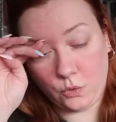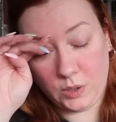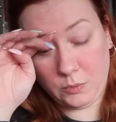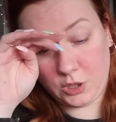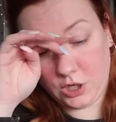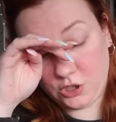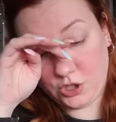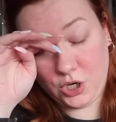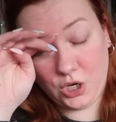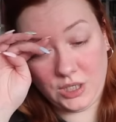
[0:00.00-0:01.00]
We were
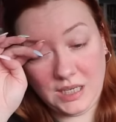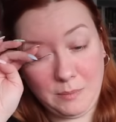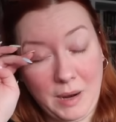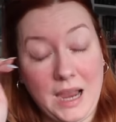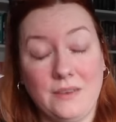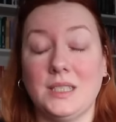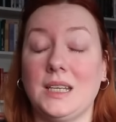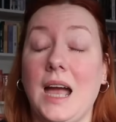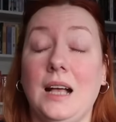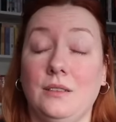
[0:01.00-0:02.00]
concerned he might have
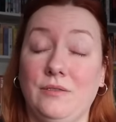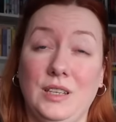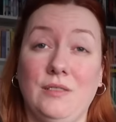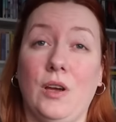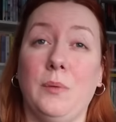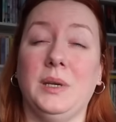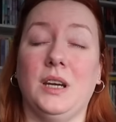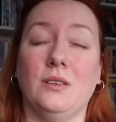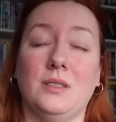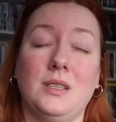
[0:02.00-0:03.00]
scarlet fever
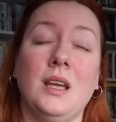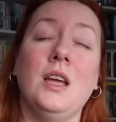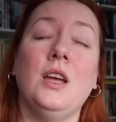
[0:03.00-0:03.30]
because